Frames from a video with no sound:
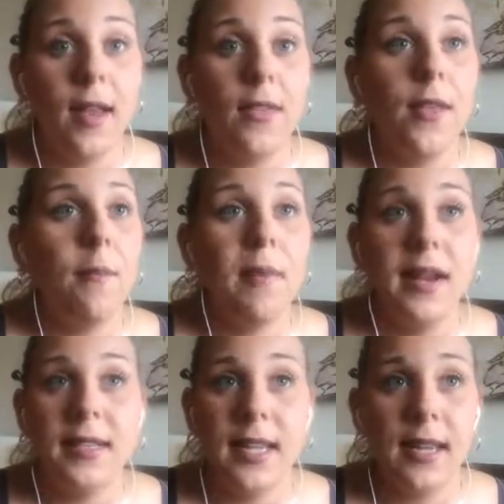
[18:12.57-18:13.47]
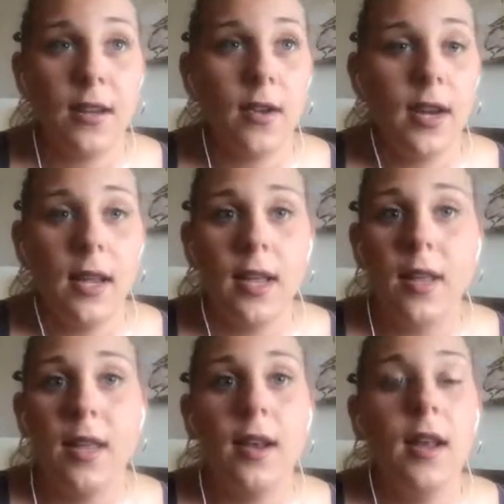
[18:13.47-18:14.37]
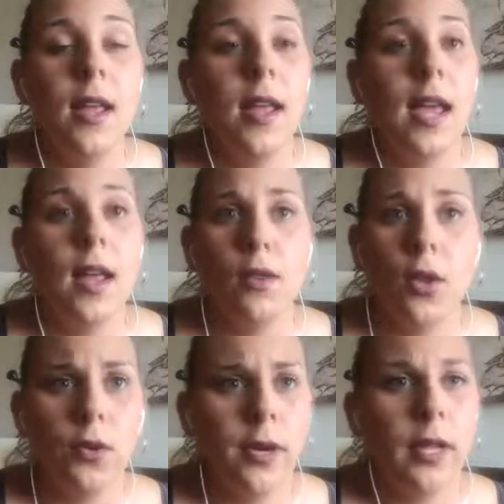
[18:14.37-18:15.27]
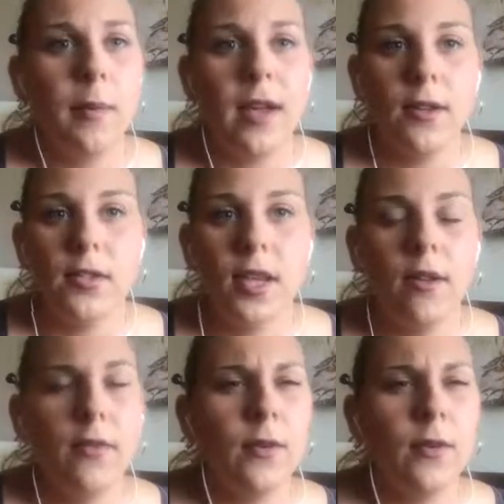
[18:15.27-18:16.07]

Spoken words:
and then meditating on it, and learning about yourself,